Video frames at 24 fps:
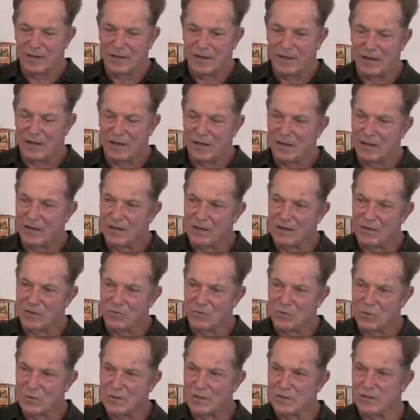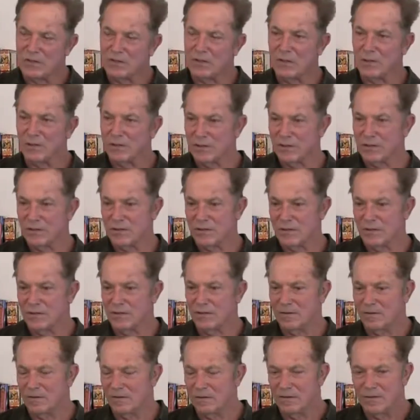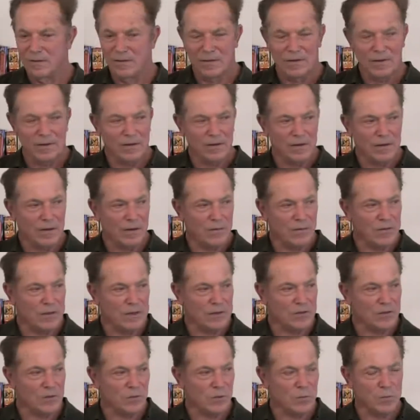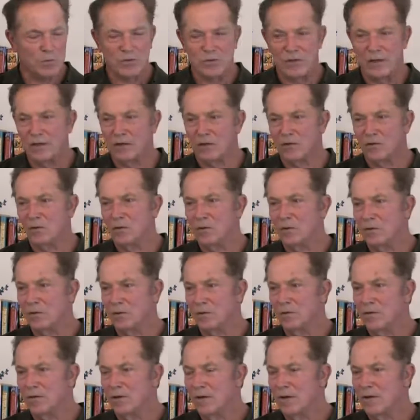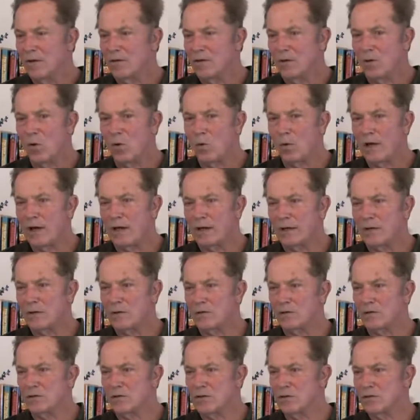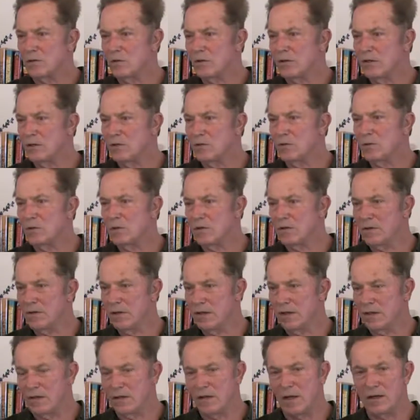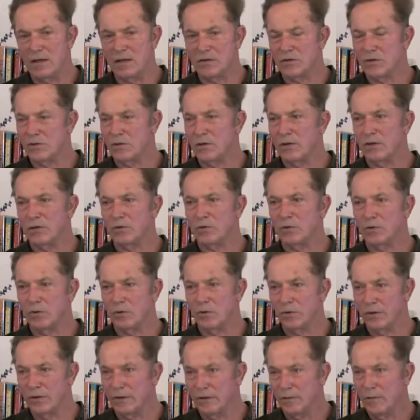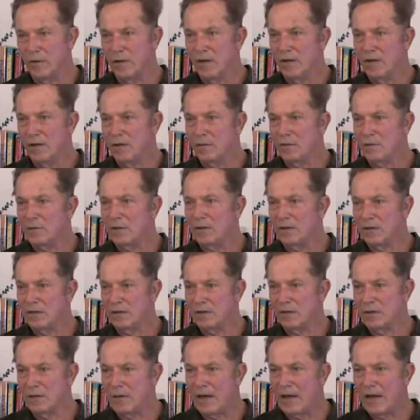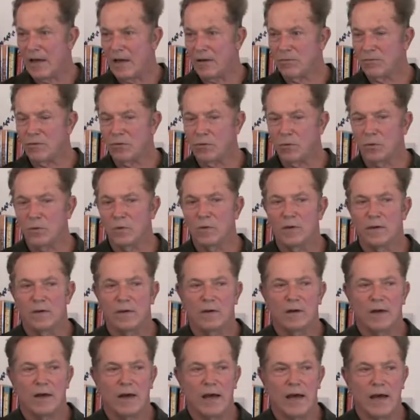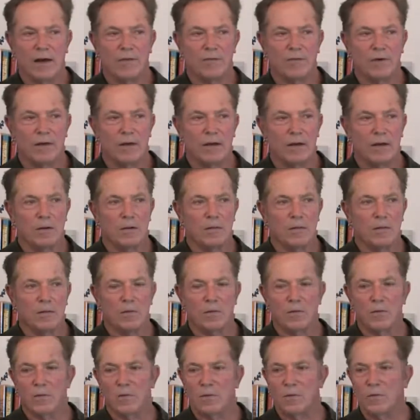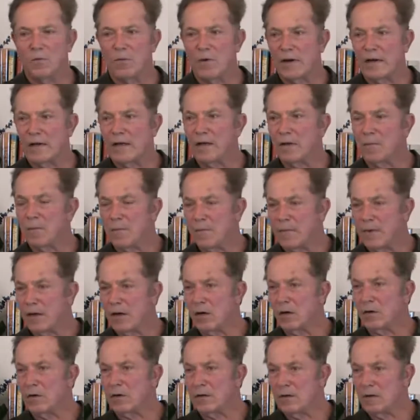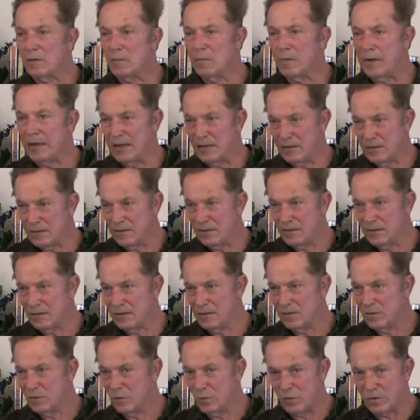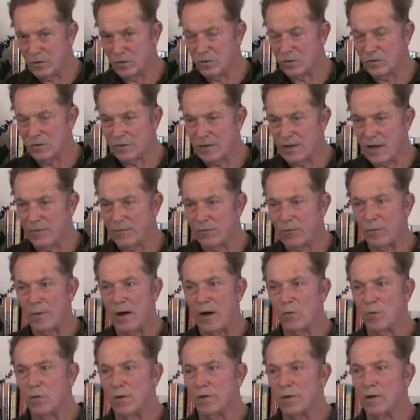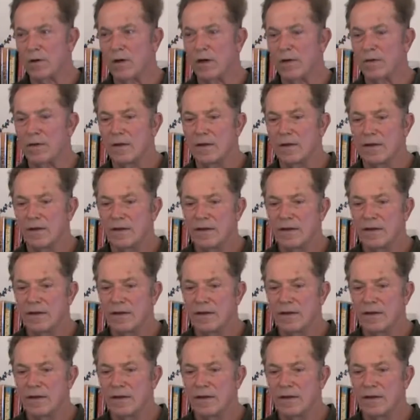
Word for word: And through this series of things that we're presenting to you, the whole idea is, is to get you to think, not necessarily to agree, but to have you have a running mental debate with yourself about whether or not